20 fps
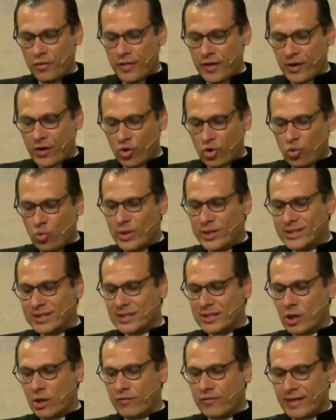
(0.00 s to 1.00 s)
the
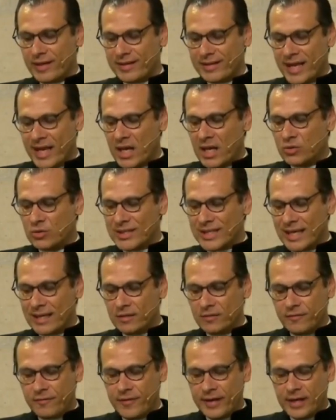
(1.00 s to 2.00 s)
ruins of the towns and
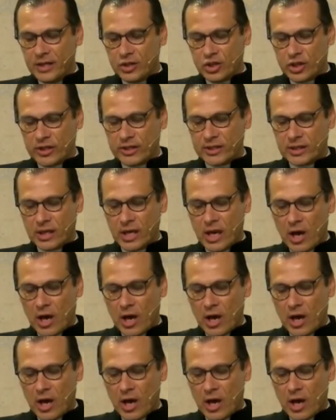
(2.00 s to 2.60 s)
villages